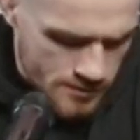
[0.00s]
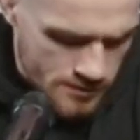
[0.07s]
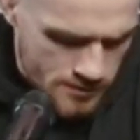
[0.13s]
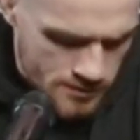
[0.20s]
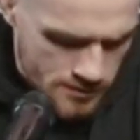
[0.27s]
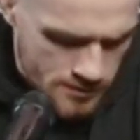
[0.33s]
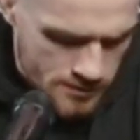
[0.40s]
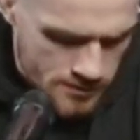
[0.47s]

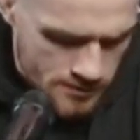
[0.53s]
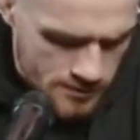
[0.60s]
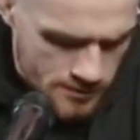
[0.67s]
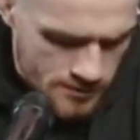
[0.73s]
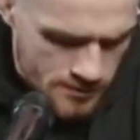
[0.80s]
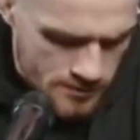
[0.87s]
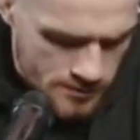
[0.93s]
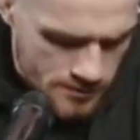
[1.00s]
anything can be
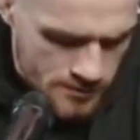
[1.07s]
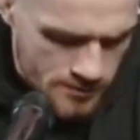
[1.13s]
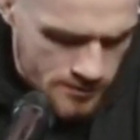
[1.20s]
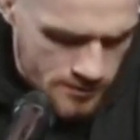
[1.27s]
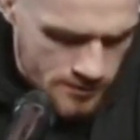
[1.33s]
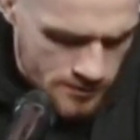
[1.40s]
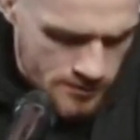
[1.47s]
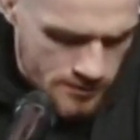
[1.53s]
stopped to
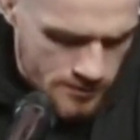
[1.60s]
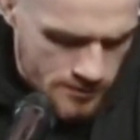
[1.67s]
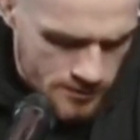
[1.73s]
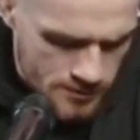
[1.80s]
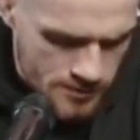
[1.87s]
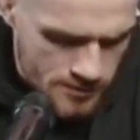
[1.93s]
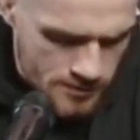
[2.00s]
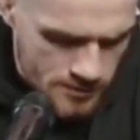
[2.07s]
make your
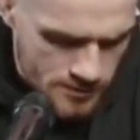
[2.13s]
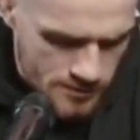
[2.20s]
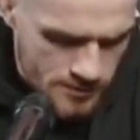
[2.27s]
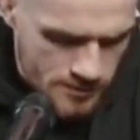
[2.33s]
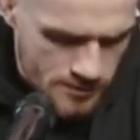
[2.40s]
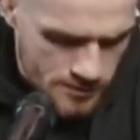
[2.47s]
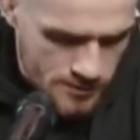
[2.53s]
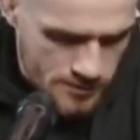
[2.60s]
to
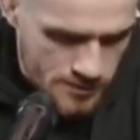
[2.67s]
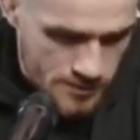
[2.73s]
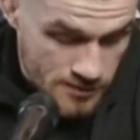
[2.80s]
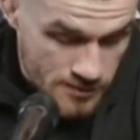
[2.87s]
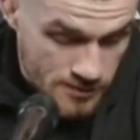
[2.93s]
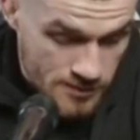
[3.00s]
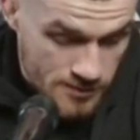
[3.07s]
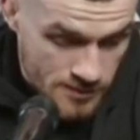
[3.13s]
make your free
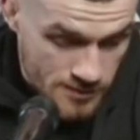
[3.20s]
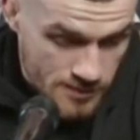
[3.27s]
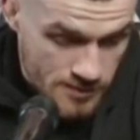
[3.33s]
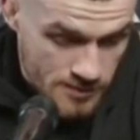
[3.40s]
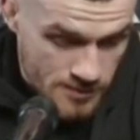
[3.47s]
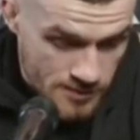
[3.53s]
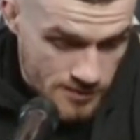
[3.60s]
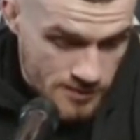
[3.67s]
agency
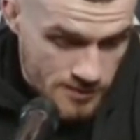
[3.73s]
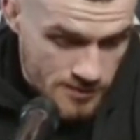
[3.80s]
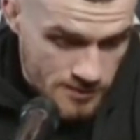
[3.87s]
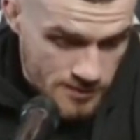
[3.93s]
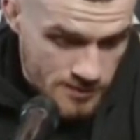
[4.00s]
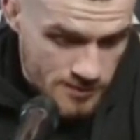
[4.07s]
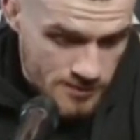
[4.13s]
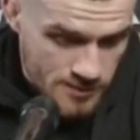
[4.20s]
look either
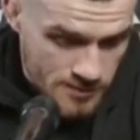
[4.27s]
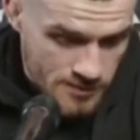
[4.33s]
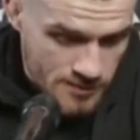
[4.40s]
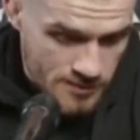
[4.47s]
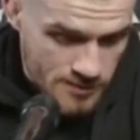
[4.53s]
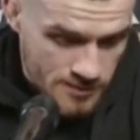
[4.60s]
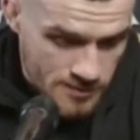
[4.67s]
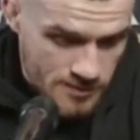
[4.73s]
better or weaker.
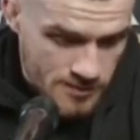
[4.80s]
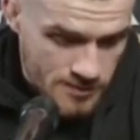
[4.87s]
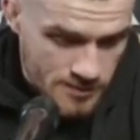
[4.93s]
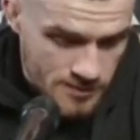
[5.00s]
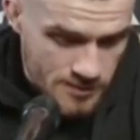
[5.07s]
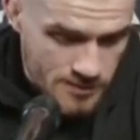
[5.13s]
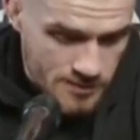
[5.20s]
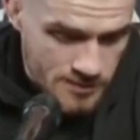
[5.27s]
So how do you
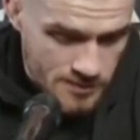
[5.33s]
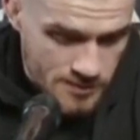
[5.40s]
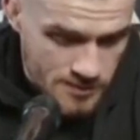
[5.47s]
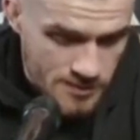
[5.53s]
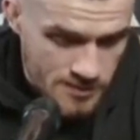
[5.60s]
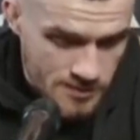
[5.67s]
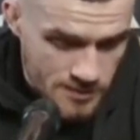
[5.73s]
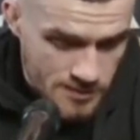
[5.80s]
get into the
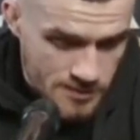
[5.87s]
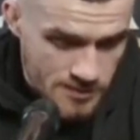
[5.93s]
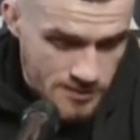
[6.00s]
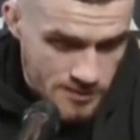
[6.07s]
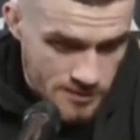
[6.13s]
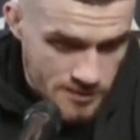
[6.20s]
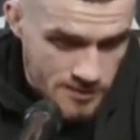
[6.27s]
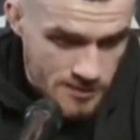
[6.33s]
mindset
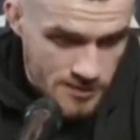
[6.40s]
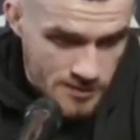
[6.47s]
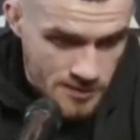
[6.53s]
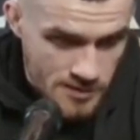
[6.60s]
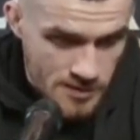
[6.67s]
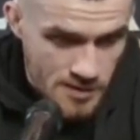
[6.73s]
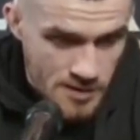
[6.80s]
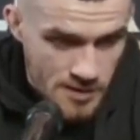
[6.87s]
during
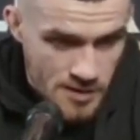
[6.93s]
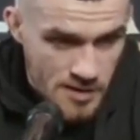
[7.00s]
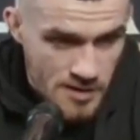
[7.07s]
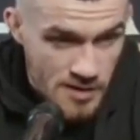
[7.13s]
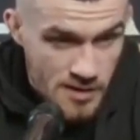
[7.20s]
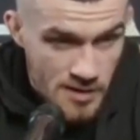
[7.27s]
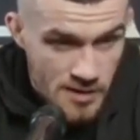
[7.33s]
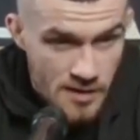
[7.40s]
this time?
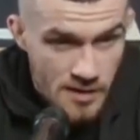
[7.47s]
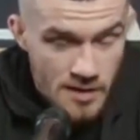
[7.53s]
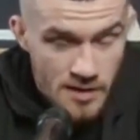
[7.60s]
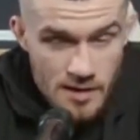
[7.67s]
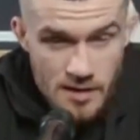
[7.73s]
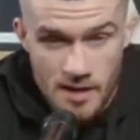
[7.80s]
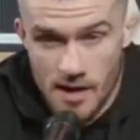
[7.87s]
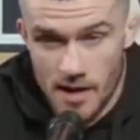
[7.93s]

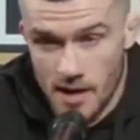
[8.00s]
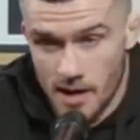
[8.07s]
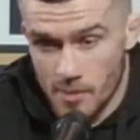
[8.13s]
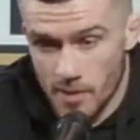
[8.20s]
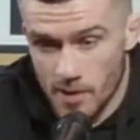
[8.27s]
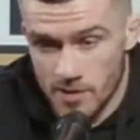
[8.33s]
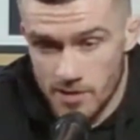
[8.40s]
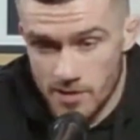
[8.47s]
Um,
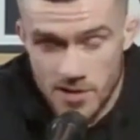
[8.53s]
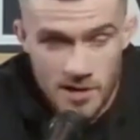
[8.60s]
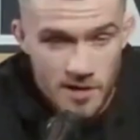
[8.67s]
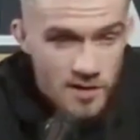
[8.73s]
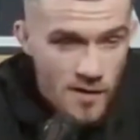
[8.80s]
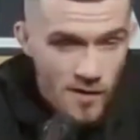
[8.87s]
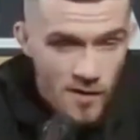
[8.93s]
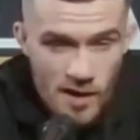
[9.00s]
I just I
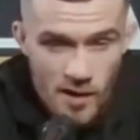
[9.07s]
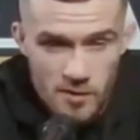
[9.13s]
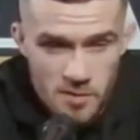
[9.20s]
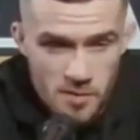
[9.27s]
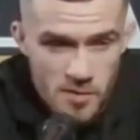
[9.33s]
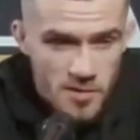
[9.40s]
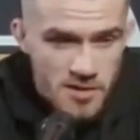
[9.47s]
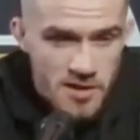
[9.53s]
never out
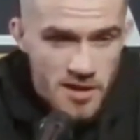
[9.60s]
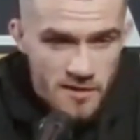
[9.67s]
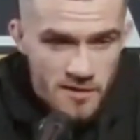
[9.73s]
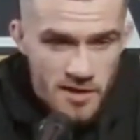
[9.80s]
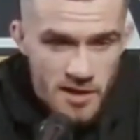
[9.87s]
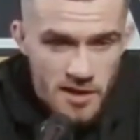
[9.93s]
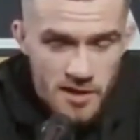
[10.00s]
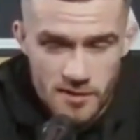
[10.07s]
of the mindset,
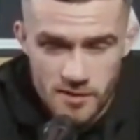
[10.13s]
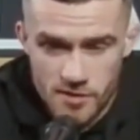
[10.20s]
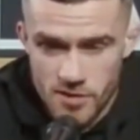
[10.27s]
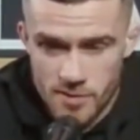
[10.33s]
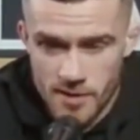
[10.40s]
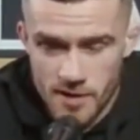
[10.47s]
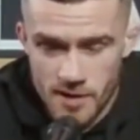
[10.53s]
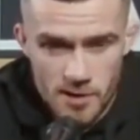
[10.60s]
really. I've
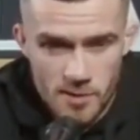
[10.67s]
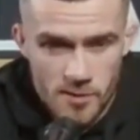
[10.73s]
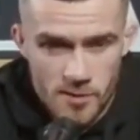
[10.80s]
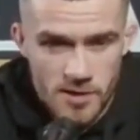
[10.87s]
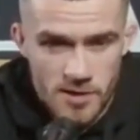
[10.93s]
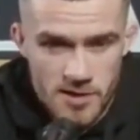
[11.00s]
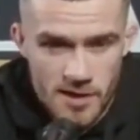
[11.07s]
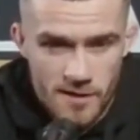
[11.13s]
just been in the
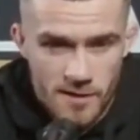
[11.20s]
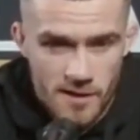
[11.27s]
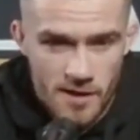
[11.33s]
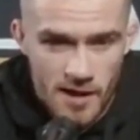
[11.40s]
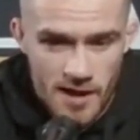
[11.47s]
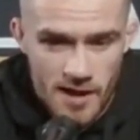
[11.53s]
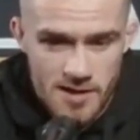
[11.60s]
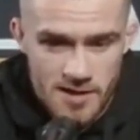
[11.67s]
mindset for the
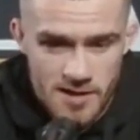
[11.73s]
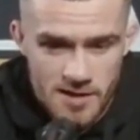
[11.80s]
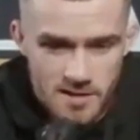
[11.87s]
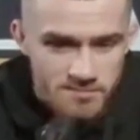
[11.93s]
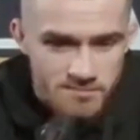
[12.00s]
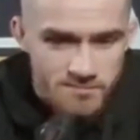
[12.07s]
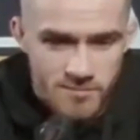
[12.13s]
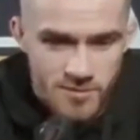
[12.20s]
last
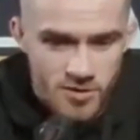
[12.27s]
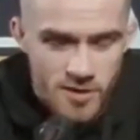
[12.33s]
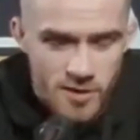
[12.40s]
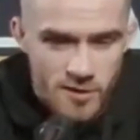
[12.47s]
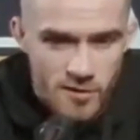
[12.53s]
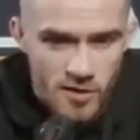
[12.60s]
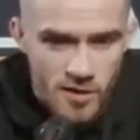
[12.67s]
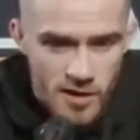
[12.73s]
three,
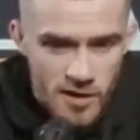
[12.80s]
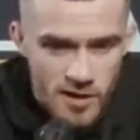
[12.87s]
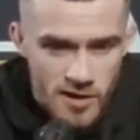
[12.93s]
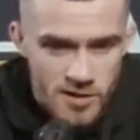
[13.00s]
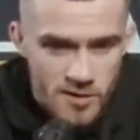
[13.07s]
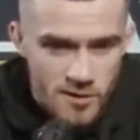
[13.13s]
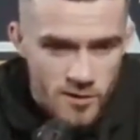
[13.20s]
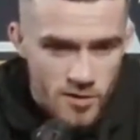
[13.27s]
four
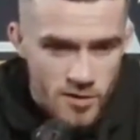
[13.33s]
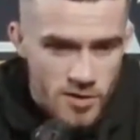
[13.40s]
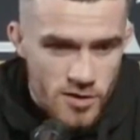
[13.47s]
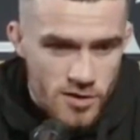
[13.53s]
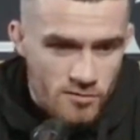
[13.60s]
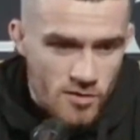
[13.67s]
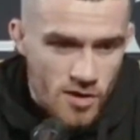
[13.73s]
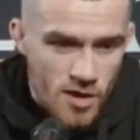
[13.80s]
years of
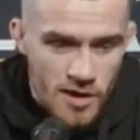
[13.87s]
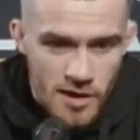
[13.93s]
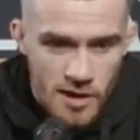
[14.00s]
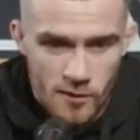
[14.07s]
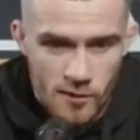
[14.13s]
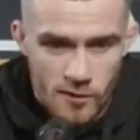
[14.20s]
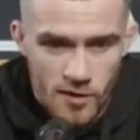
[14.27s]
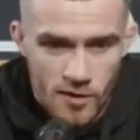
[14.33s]
just rocking
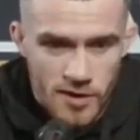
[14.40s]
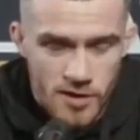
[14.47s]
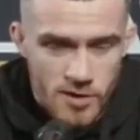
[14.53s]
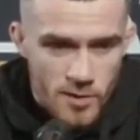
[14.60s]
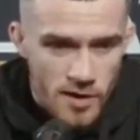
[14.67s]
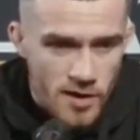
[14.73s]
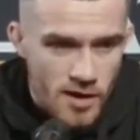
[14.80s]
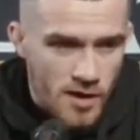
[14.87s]
out fights,
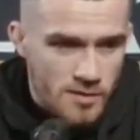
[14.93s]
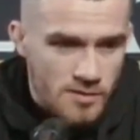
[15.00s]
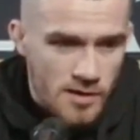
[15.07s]
whether